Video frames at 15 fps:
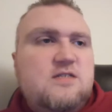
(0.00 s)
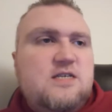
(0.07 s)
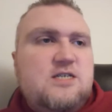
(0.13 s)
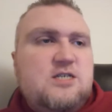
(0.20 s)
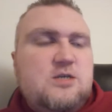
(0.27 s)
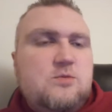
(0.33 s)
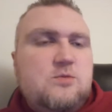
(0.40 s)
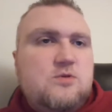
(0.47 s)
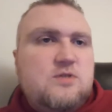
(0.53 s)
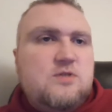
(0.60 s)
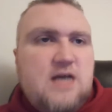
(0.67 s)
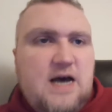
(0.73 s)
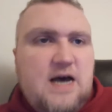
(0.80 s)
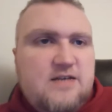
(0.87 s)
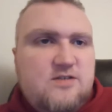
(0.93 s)
that she will
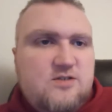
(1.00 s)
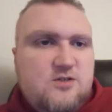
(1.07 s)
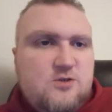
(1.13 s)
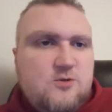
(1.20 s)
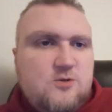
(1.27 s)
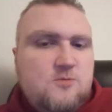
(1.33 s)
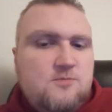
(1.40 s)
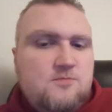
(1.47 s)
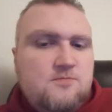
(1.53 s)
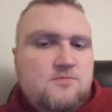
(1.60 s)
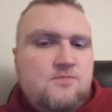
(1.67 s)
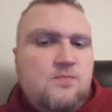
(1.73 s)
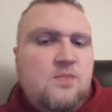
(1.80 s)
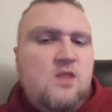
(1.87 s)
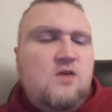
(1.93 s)
die soon.
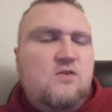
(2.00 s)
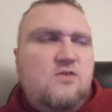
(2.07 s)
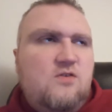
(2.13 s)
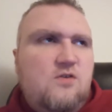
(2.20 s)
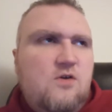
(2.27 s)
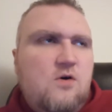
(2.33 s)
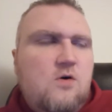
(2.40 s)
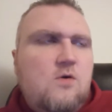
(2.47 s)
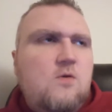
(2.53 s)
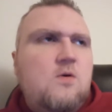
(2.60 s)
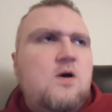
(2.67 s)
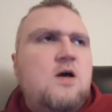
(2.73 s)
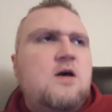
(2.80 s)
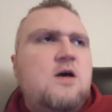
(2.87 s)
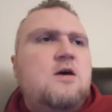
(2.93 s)
So